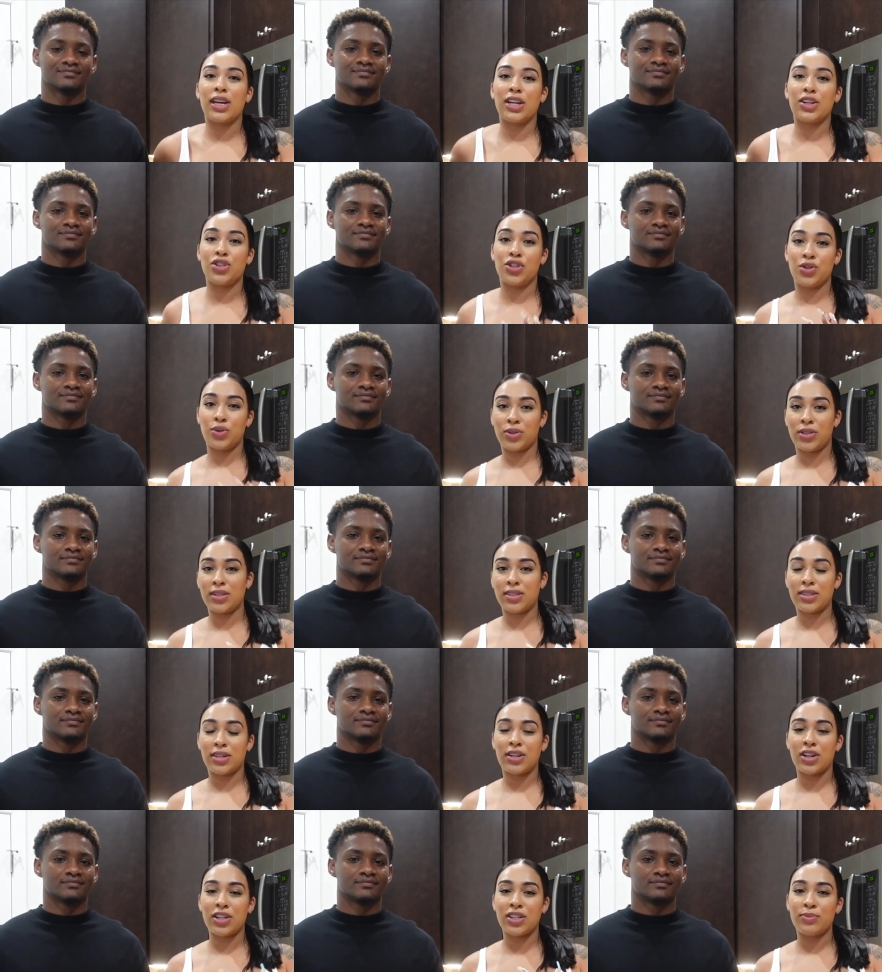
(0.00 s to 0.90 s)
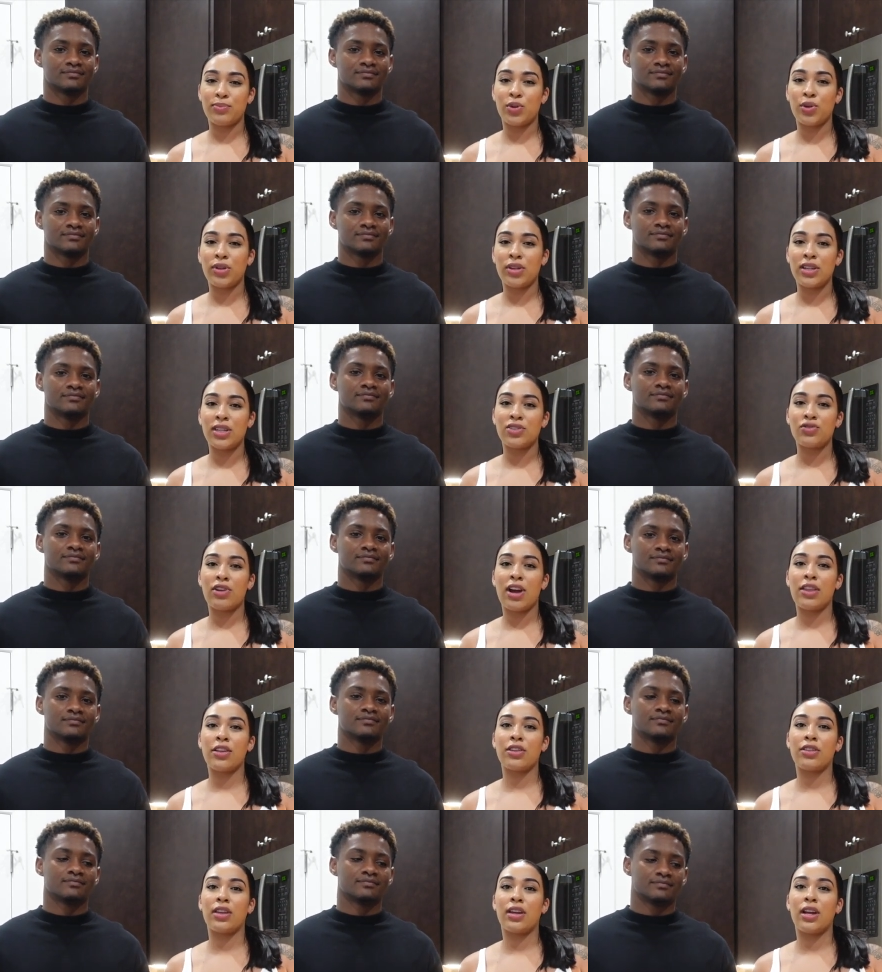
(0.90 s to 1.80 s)
Speaker 1: like juices in our smoothies
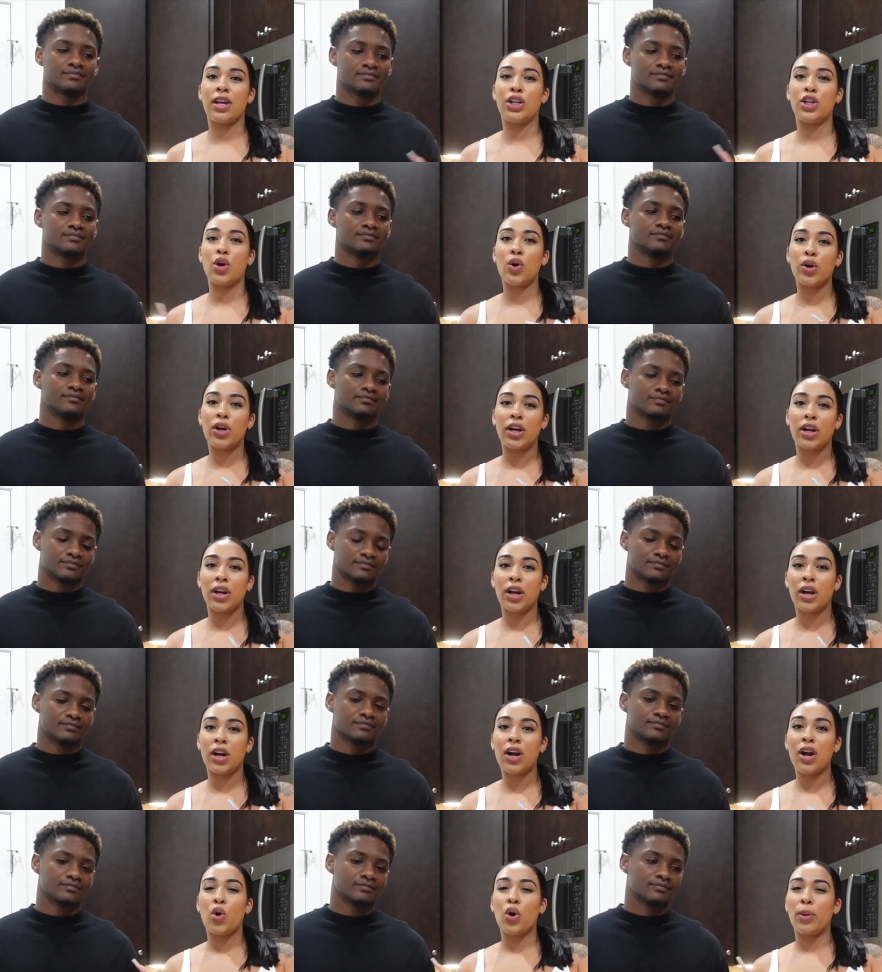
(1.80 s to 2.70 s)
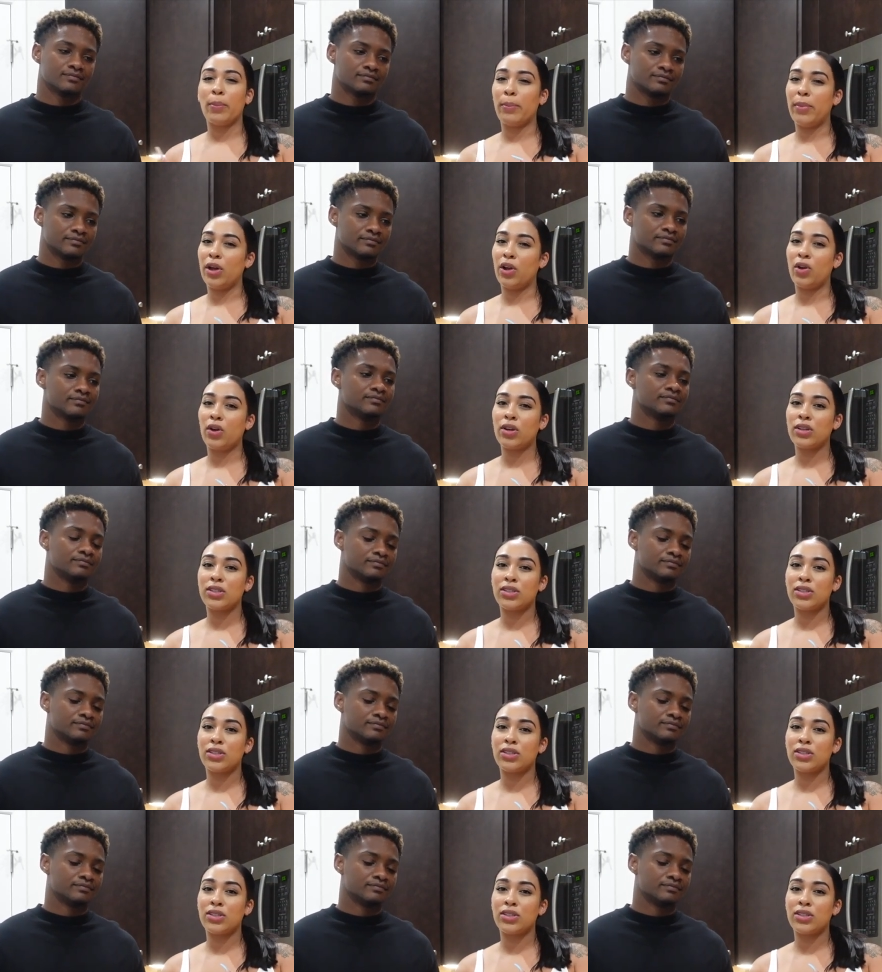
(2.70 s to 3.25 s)
rather than yogurt or milk. Mm